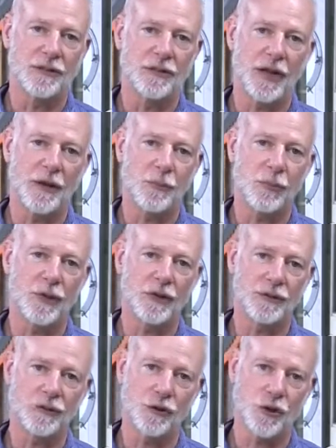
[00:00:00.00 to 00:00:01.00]
Type
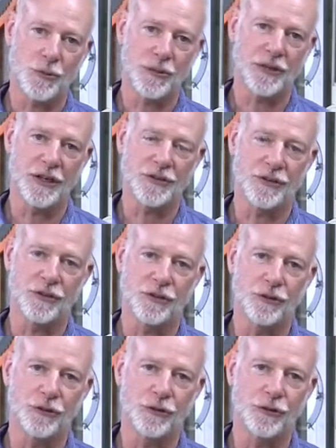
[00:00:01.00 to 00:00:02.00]
1 surge protection
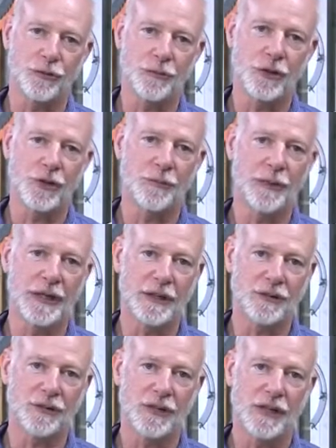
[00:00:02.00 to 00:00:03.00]
goes on your meter
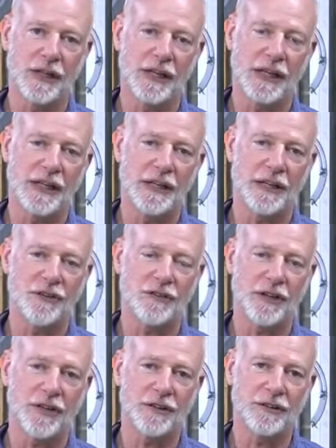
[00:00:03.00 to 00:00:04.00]
base, and it's
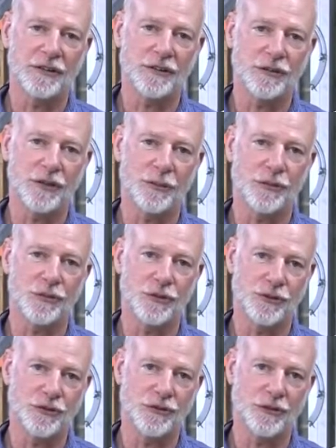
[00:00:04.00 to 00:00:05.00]
there to intercept
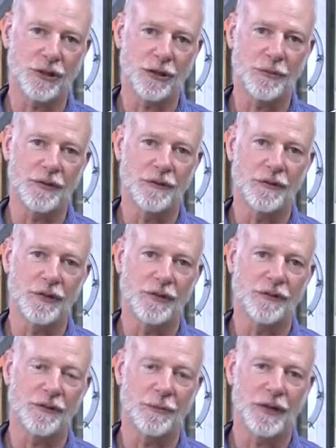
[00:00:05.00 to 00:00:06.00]
surges that come in
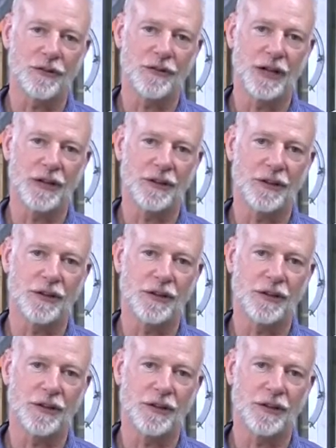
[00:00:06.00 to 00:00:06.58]
from outside the